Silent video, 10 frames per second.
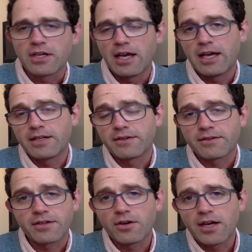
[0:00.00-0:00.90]

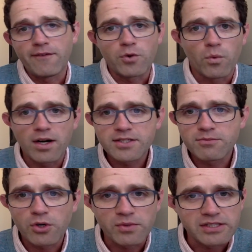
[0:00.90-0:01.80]
And so if you want
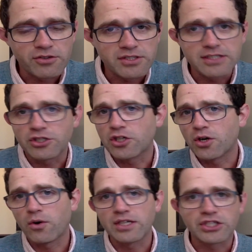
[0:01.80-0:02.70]
some more resources, you can
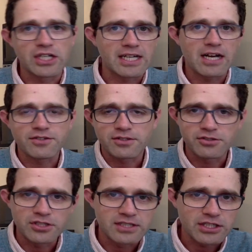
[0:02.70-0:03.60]
always check out
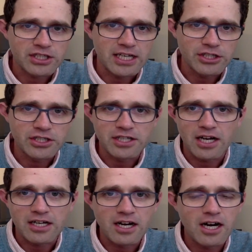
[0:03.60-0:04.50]

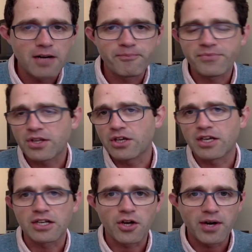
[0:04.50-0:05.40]
solutionseducation.com. You
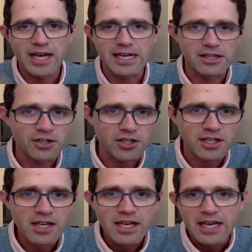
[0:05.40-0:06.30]
can go ahead and
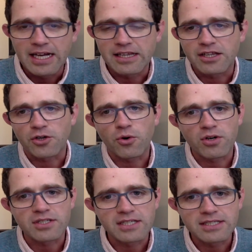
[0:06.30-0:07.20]
look at the
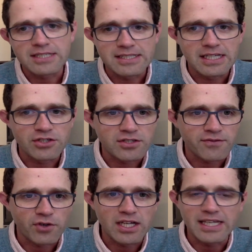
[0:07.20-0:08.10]
courses. The Essentials
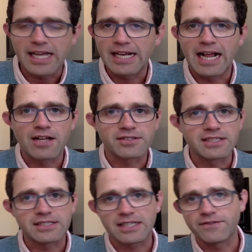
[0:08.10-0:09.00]
of Running Gait
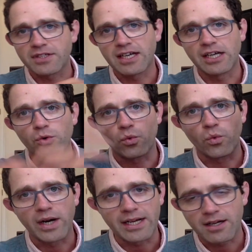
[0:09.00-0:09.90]
Analysis gives a
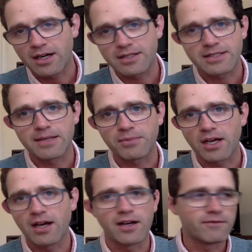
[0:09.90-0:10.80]
great concept
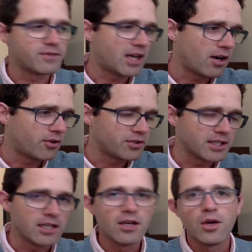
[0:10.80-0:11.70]
of not
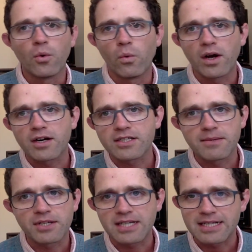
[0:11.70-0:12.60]
only what are
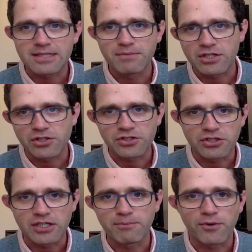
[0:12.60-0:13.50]
some of the tests and measures
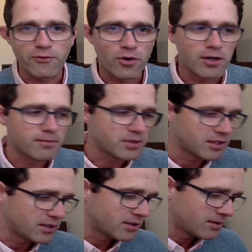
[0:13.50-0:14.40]
you can perform
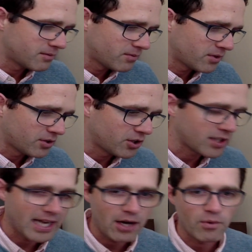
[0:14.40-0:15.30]
to
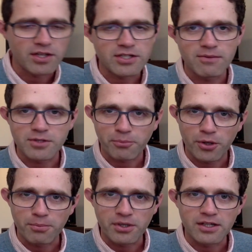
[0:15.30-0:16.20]
look at whether someone's
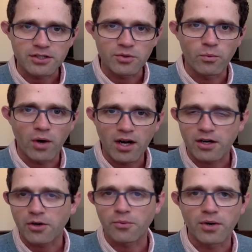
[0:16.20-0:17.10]
appropriate to
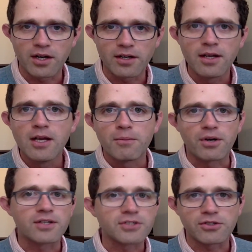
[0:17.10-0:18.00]
walk or run, but
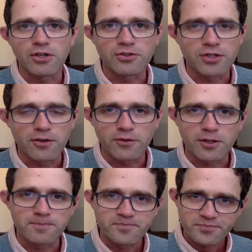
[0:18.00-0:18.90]
it also goes
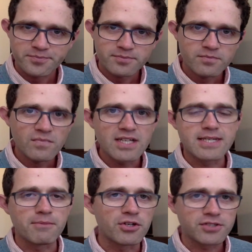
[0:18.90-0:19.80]
over
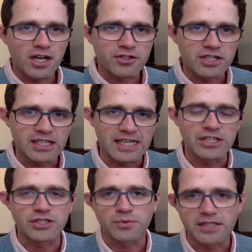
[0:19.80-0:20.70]
some of those
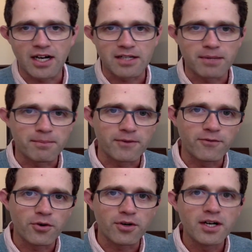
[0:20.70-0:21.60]
contraindications we talked about
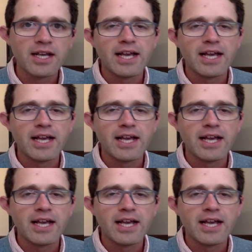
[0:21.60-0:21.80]
before,